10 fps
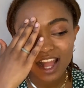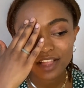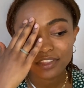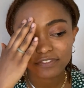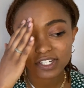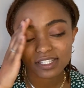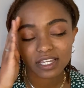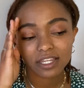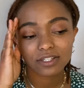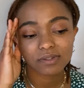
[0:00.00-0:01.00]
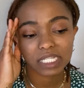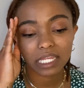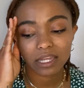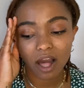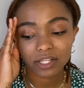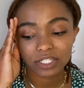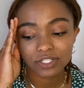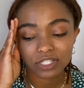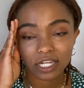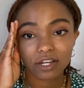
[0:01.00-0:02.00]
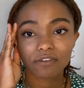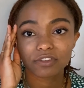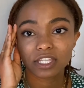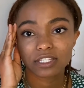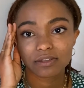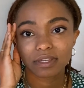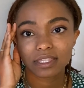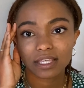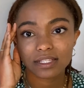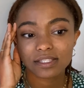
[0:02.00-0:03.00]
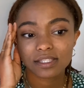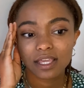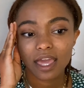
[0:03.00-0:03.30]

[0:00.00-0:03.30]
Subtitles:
The first thing I do is acknowledge that I don't feel like doing this.